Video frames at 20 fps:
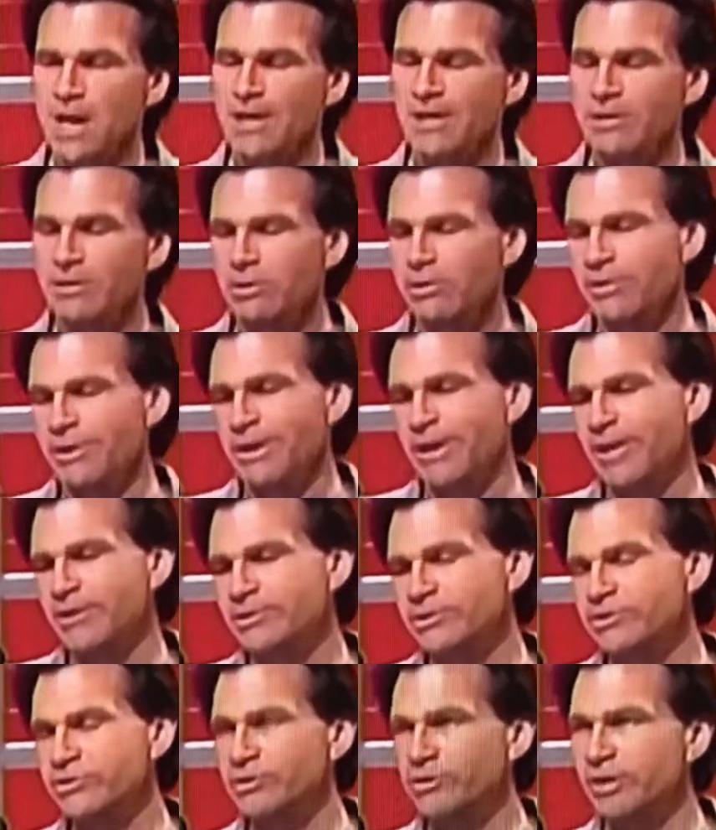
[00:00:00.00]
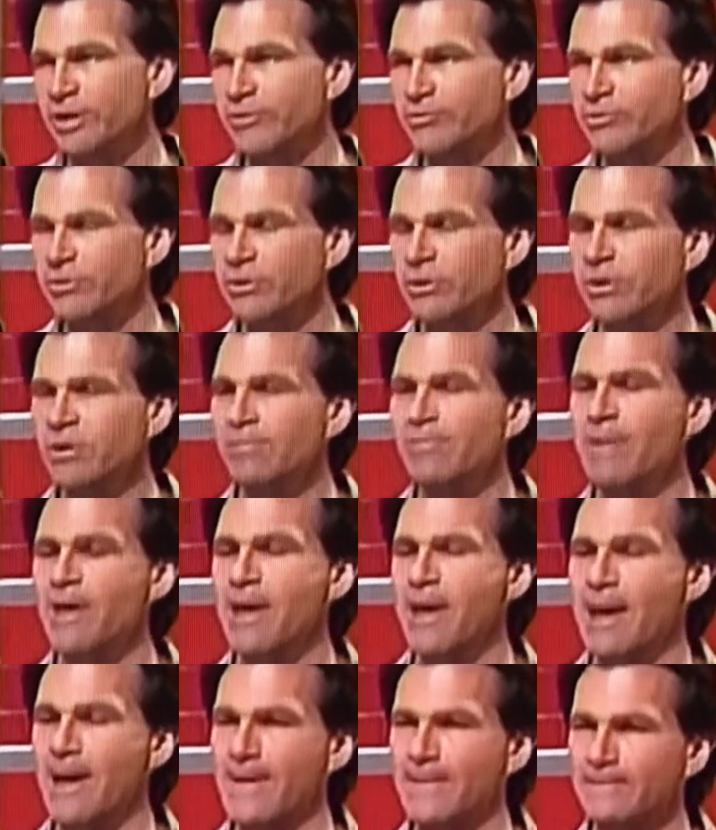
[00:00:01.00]
I didn't know the answer, so I drew a little
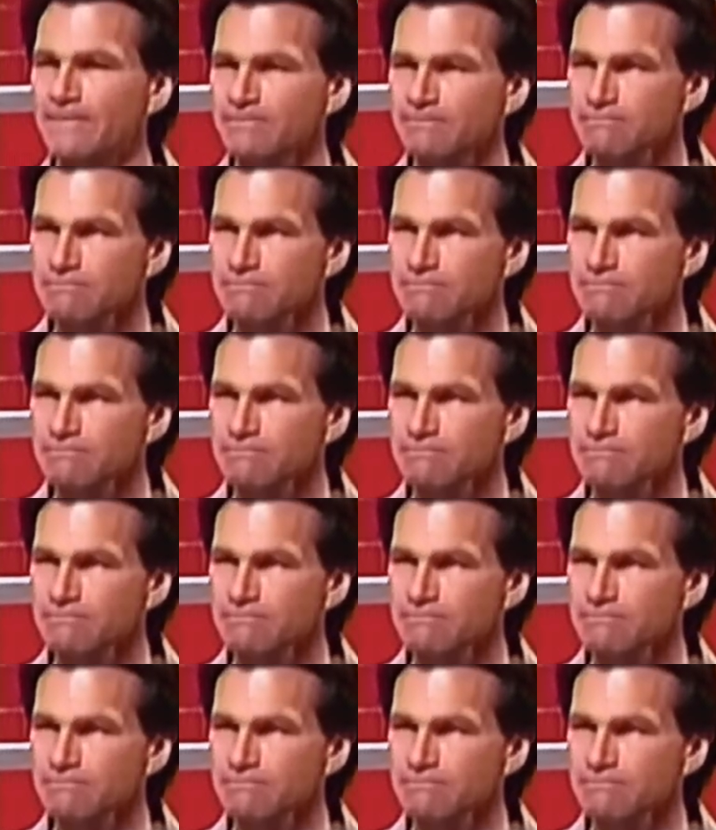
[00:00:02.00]
man.